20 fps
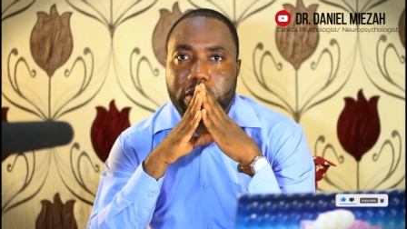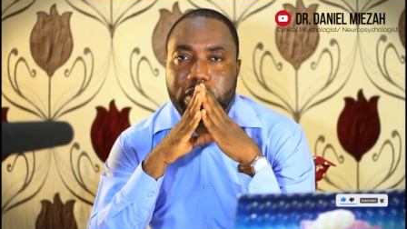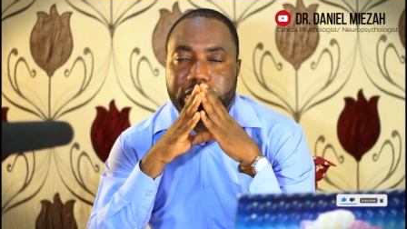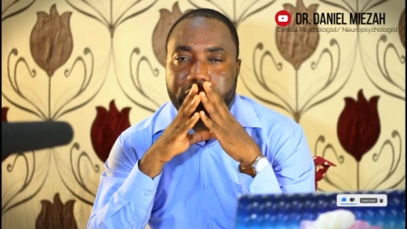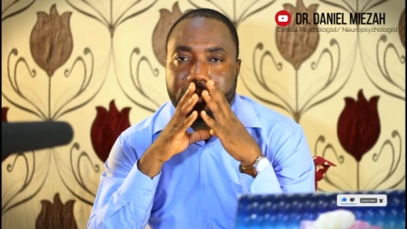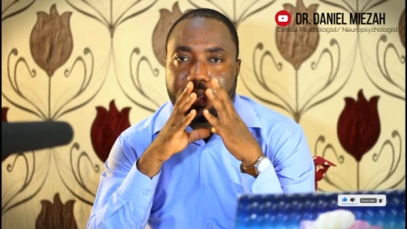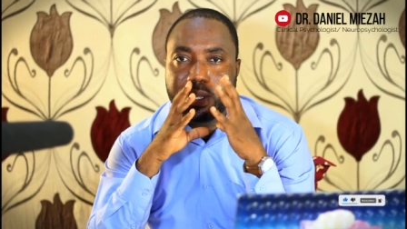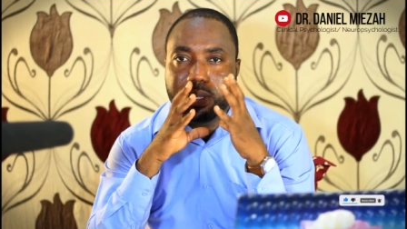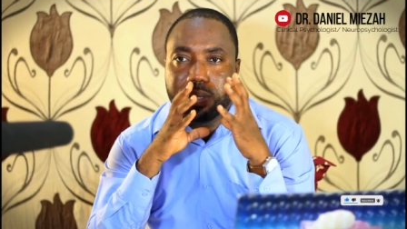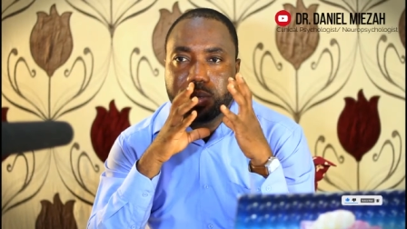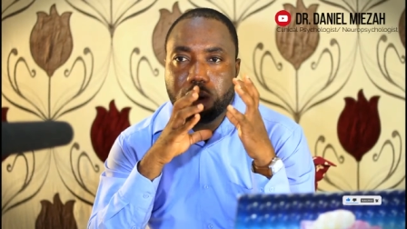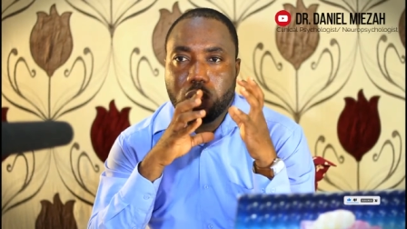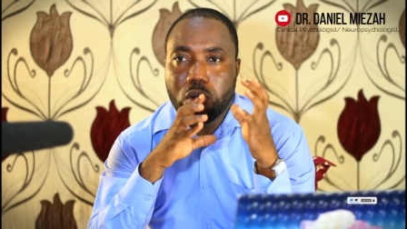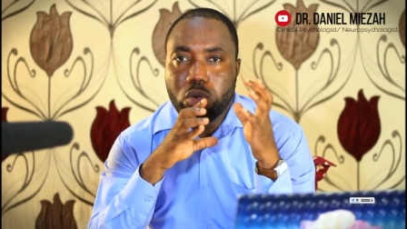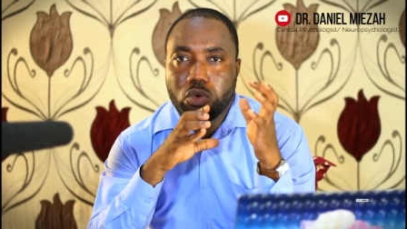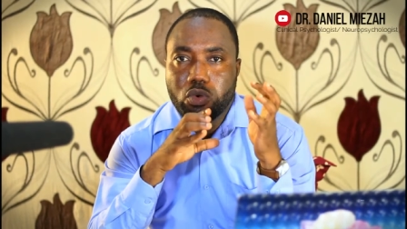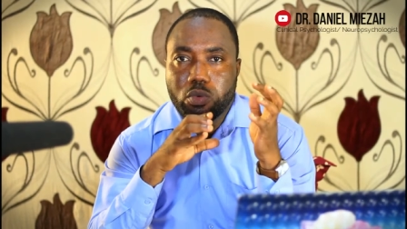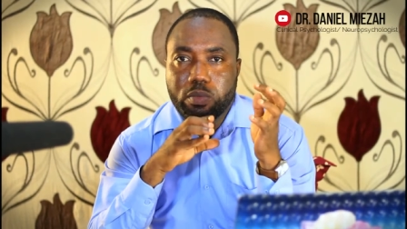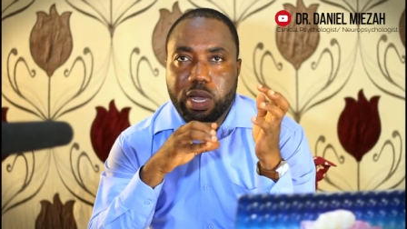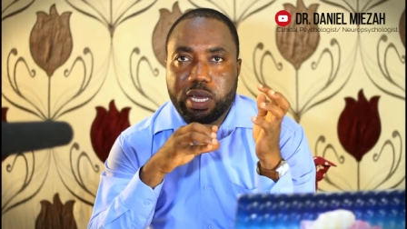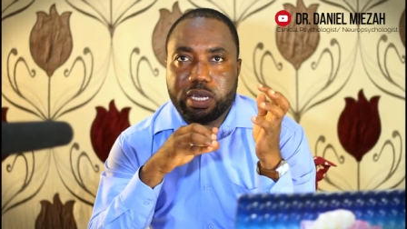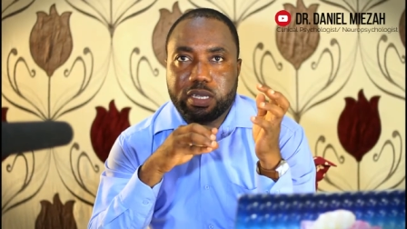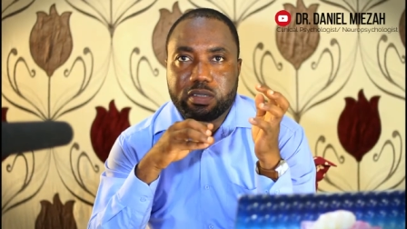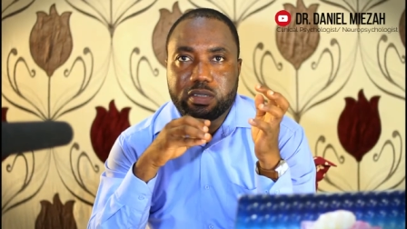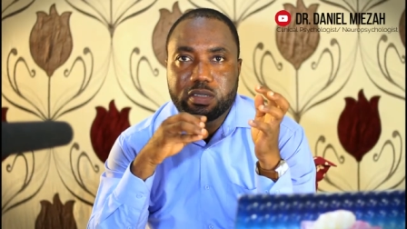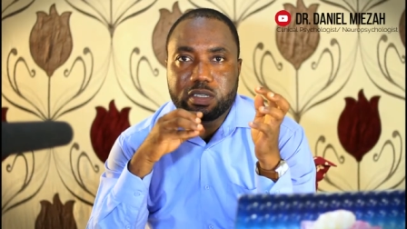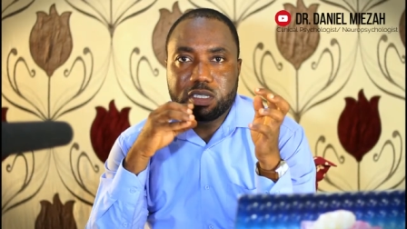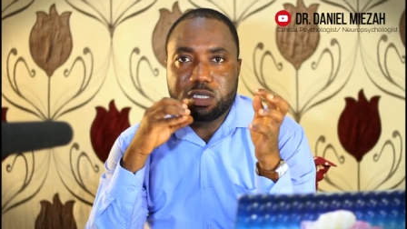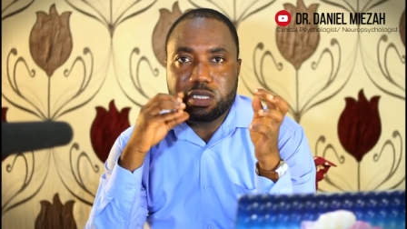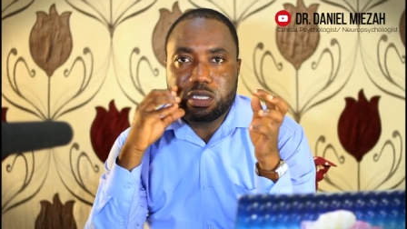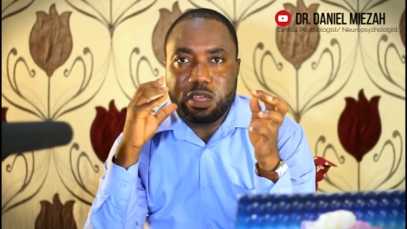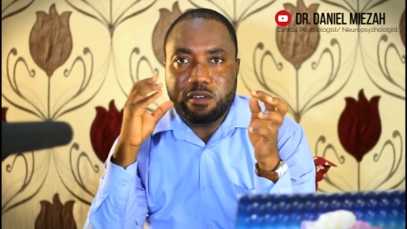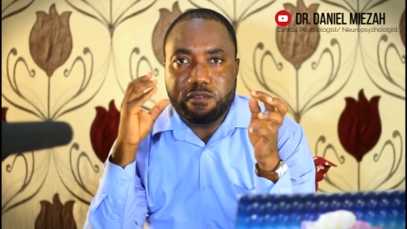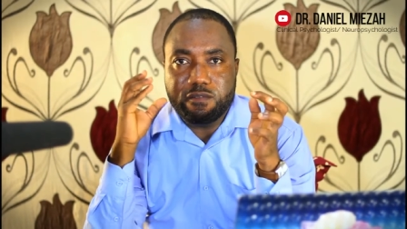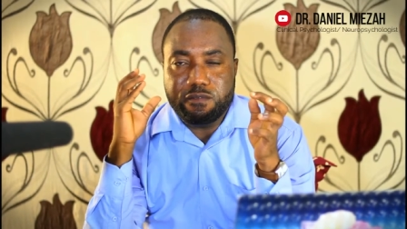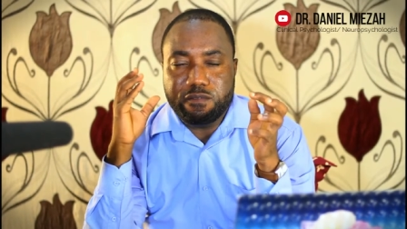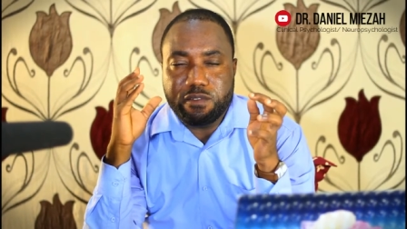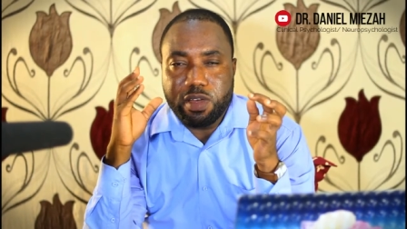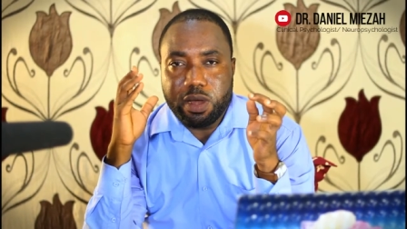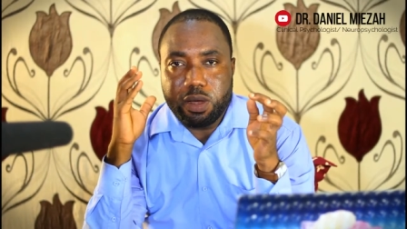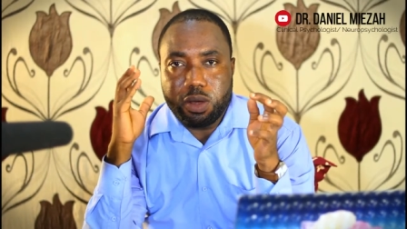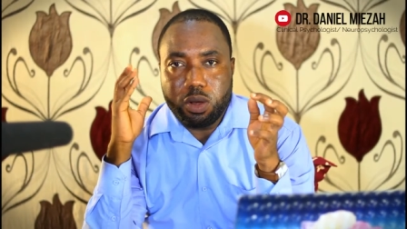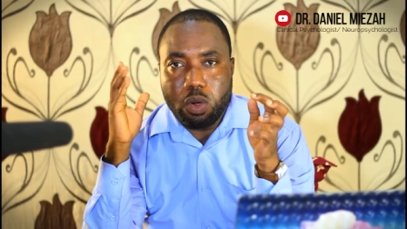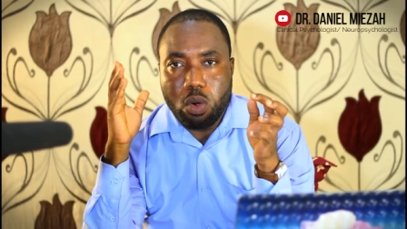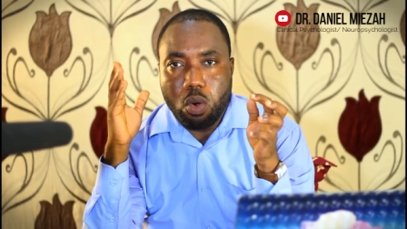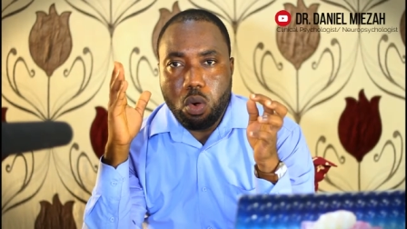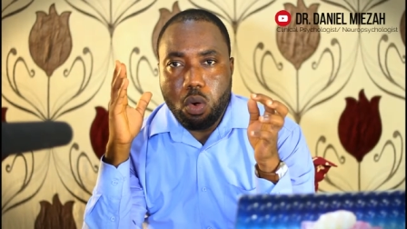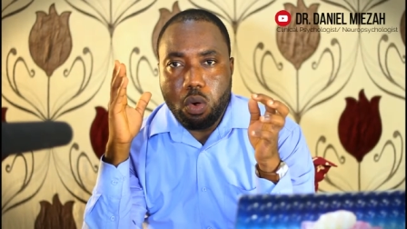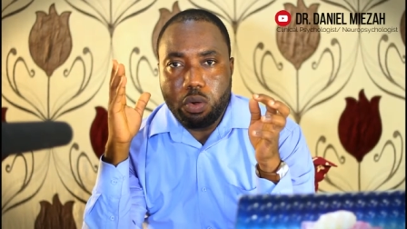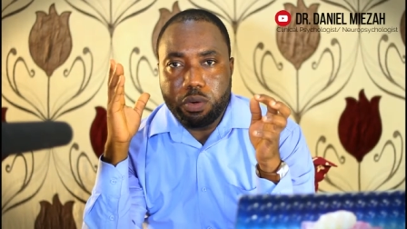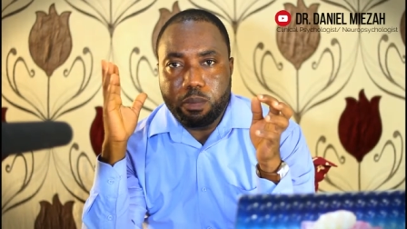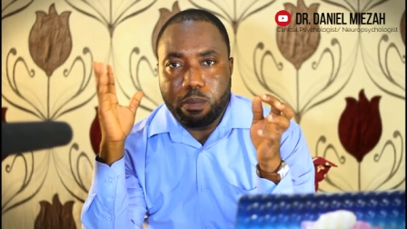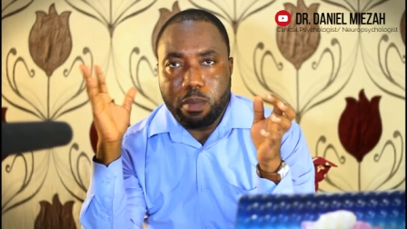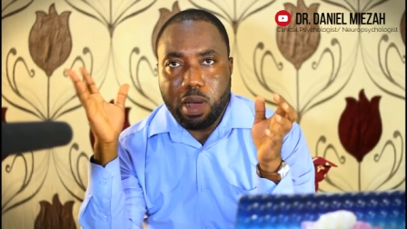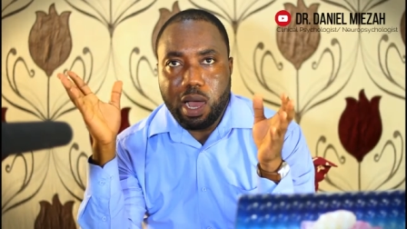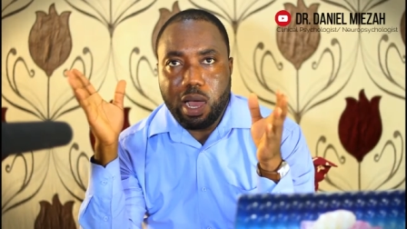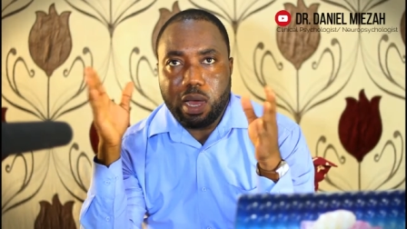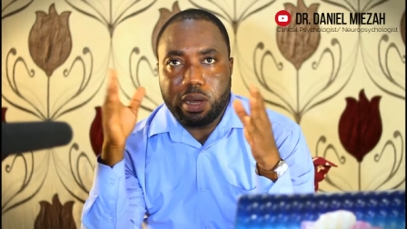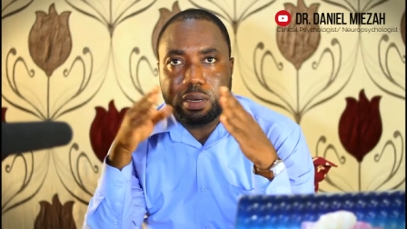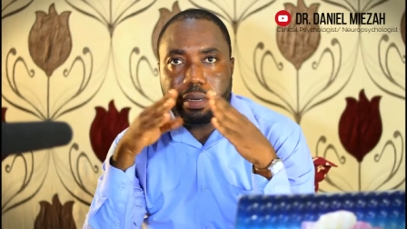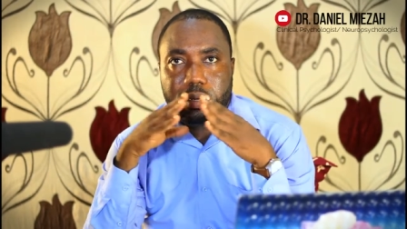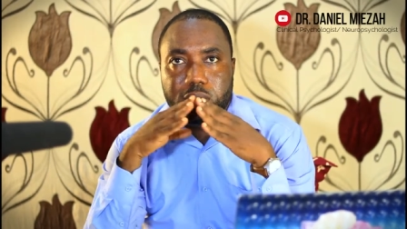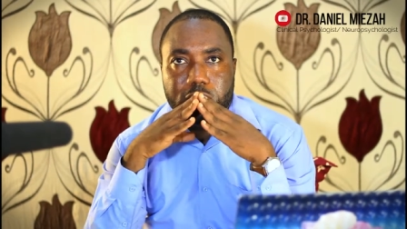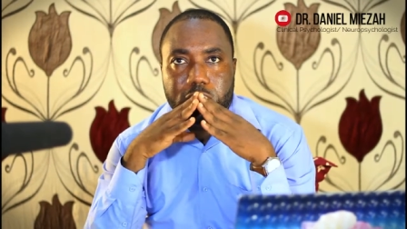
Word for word: if a young woman is dating a very old man,